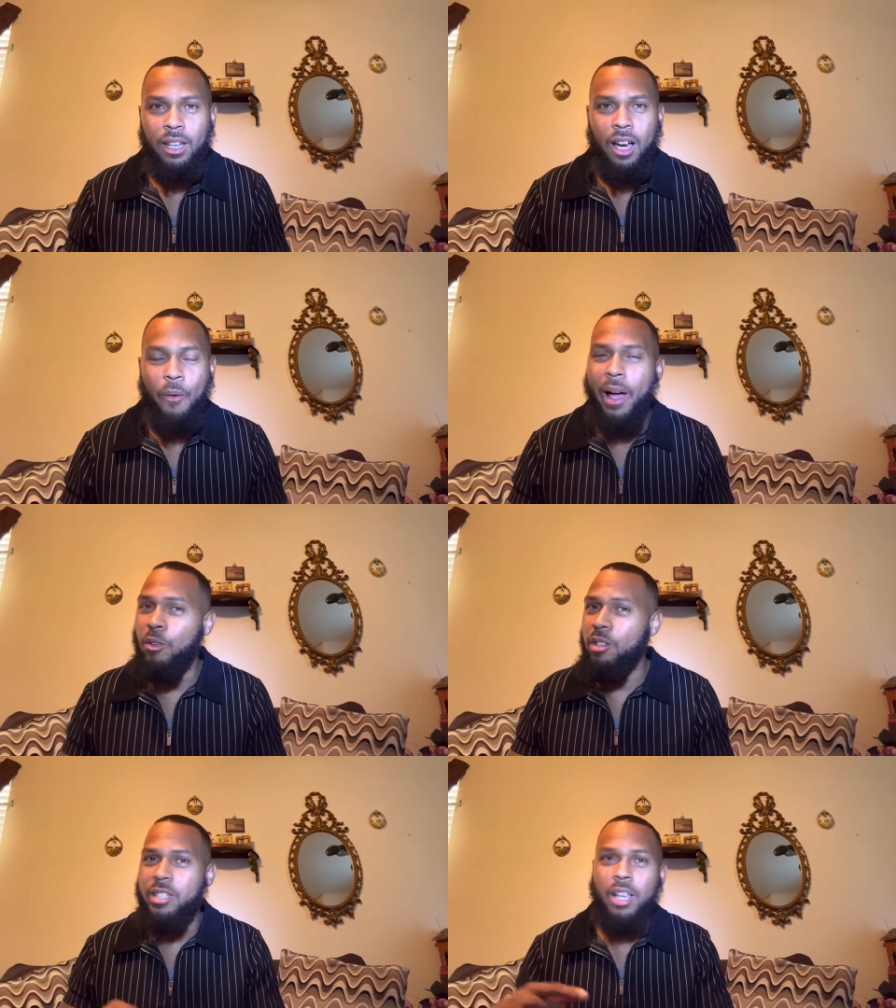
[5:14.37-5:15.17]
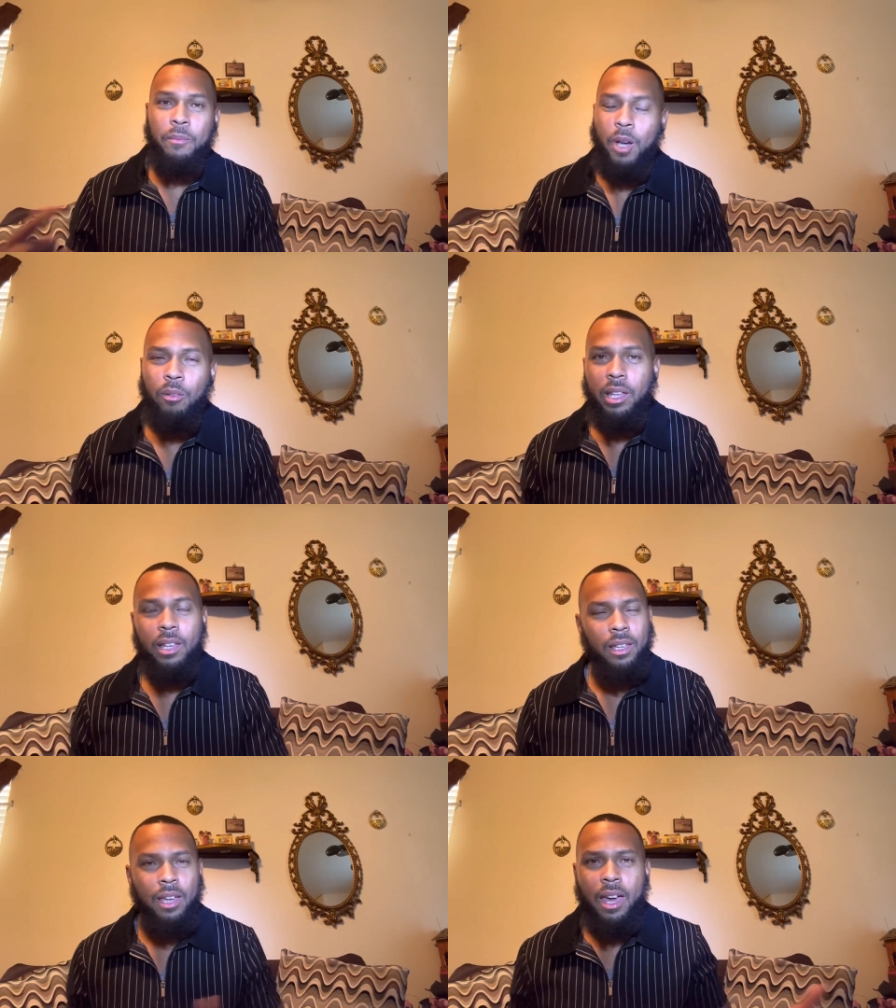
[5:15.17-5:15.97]
All right, you can send them your
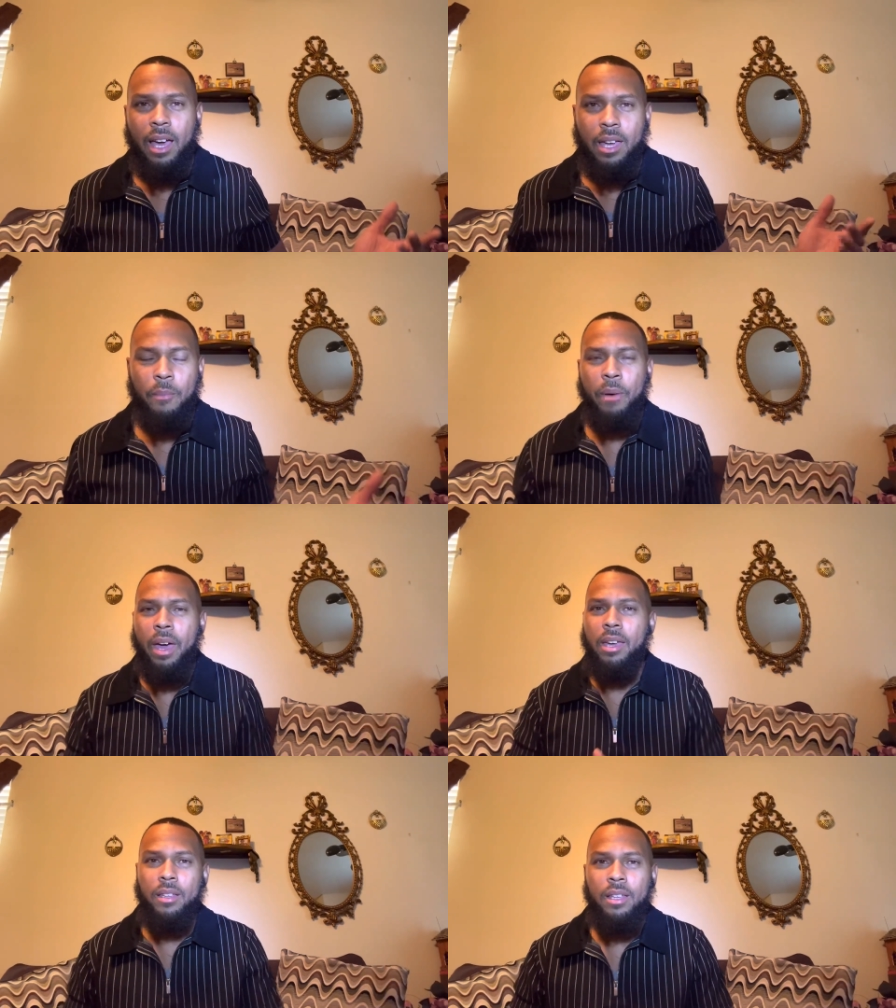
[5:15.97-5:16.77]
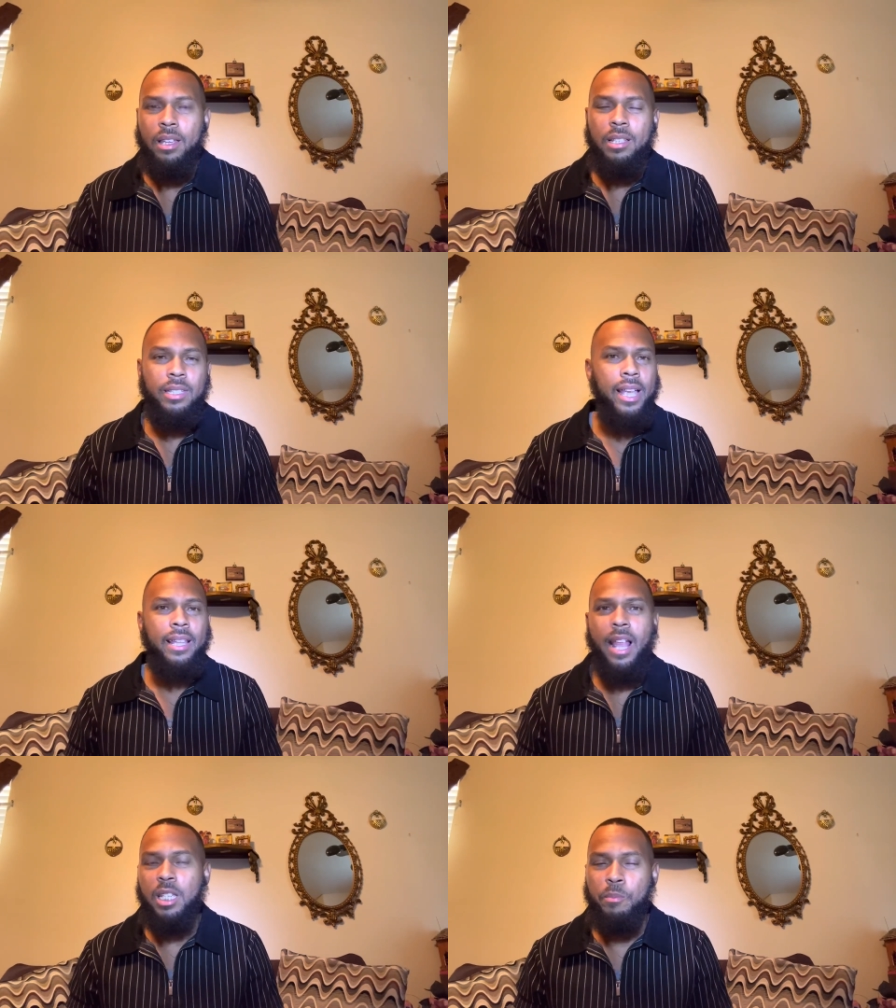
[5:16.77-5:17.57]
link and get paid
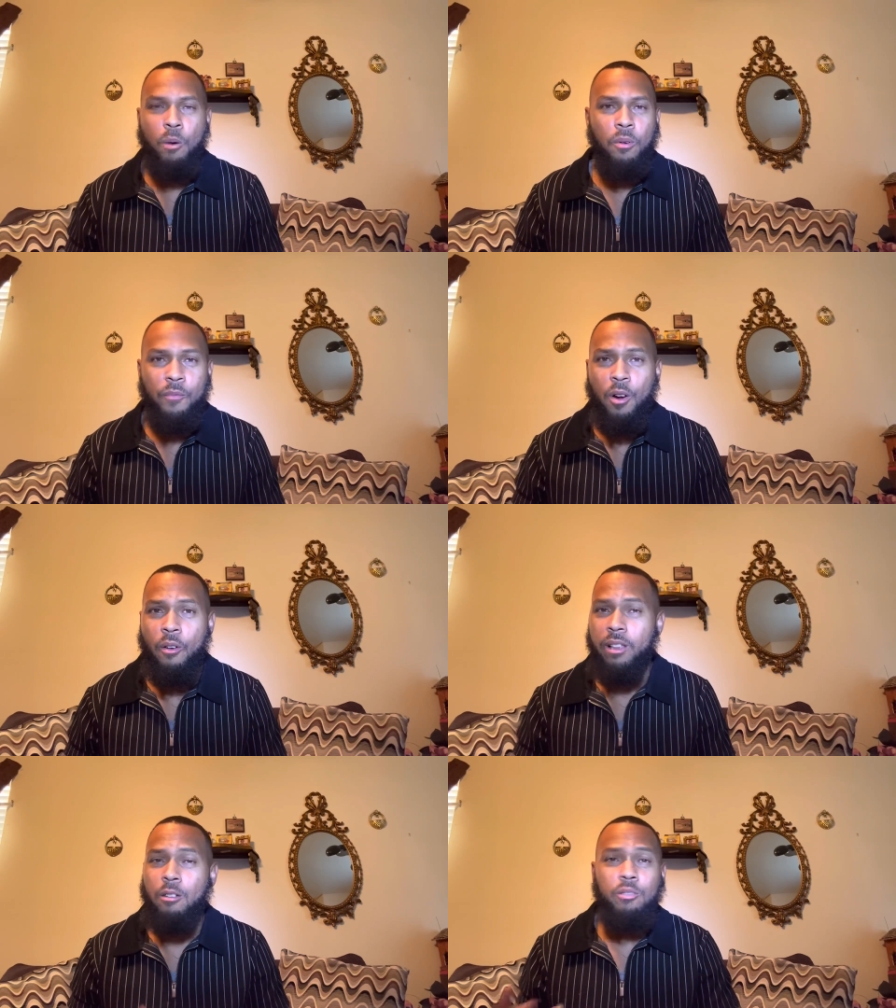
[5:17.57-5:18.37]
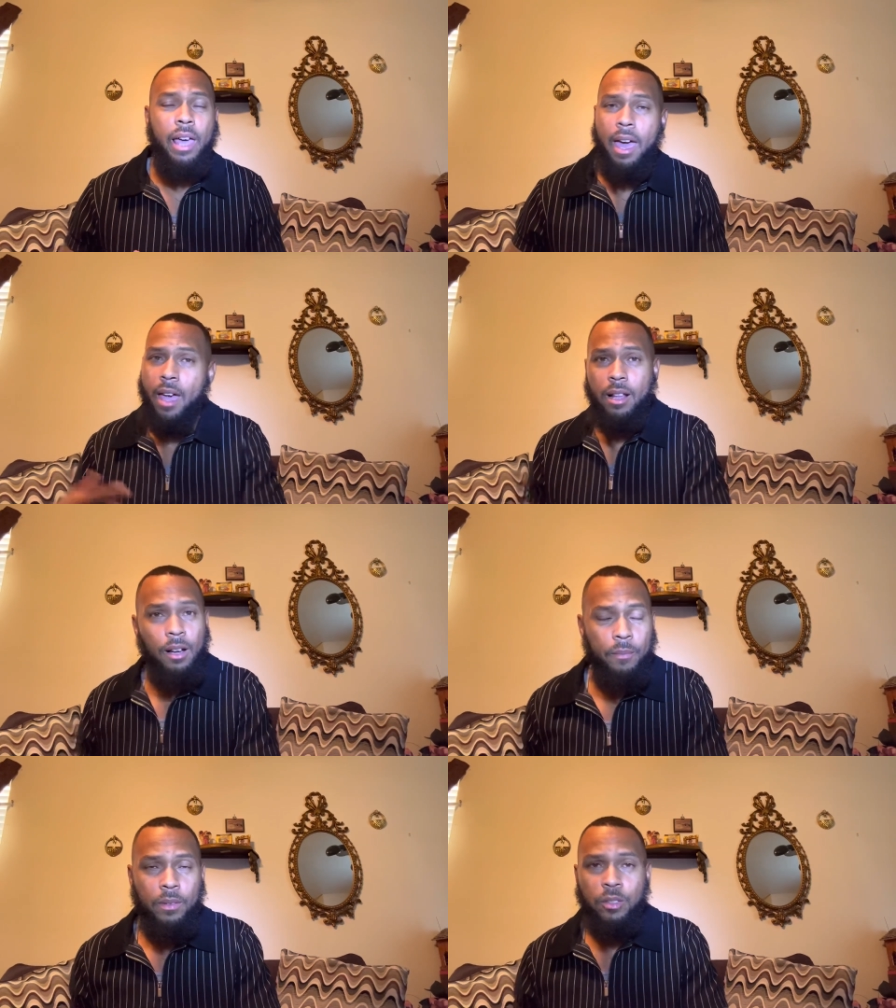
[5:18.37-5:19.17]
$10 per referral. And those add
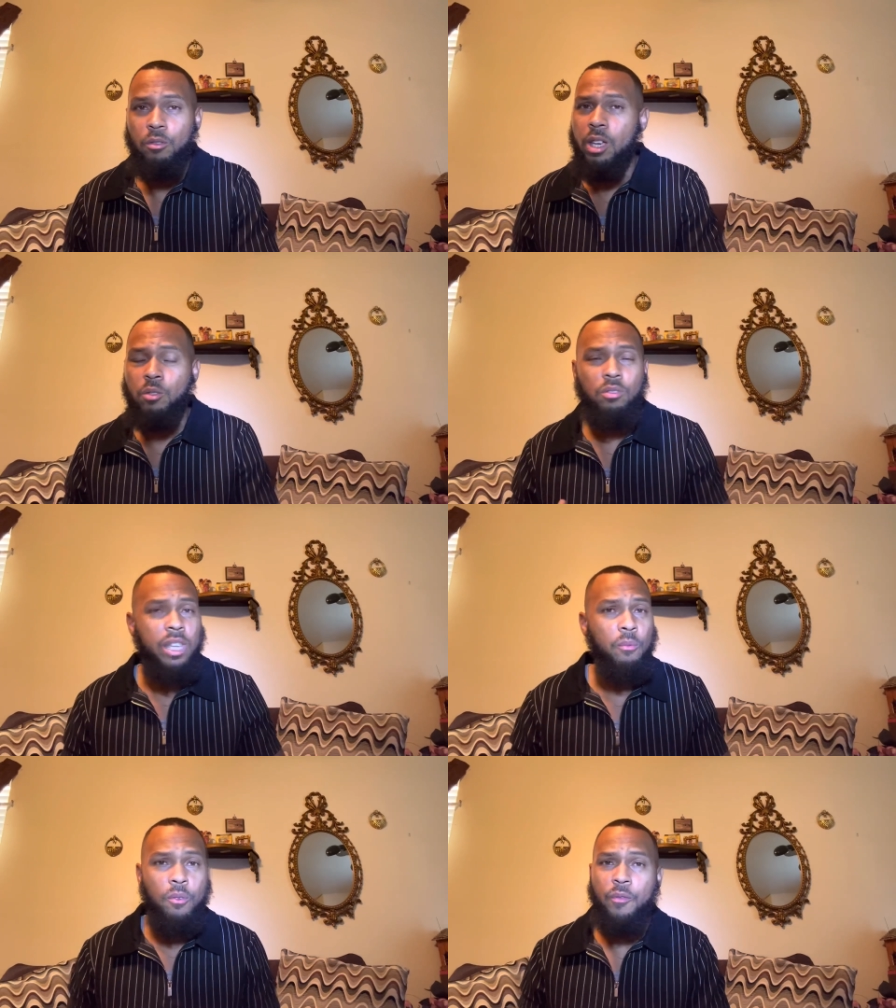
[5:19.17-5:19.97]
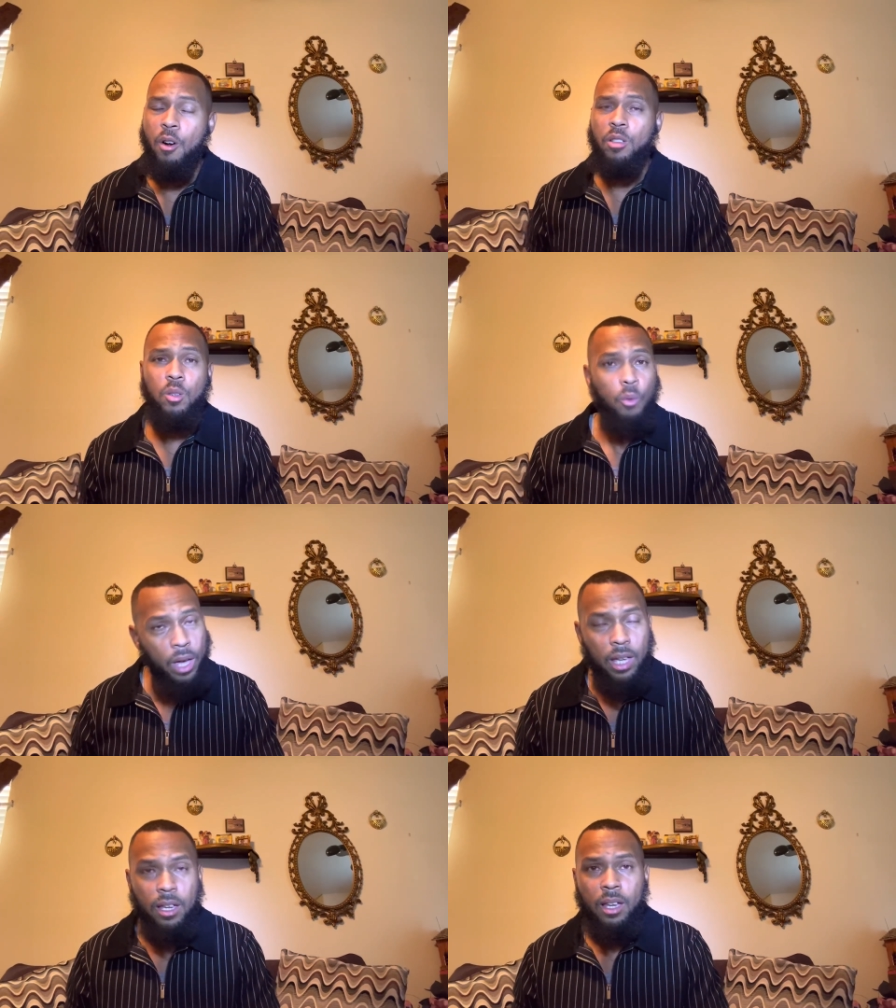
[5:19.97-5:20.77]
up. You get you 10 referrals a
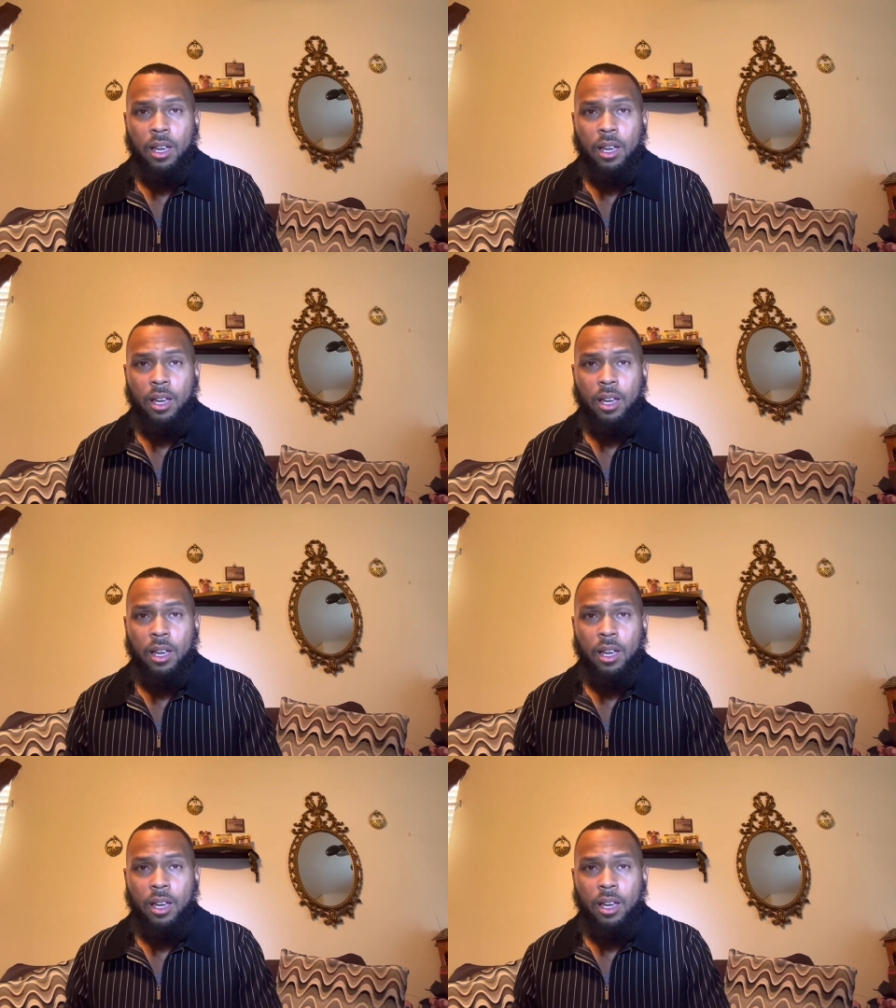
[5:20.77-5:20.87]
week,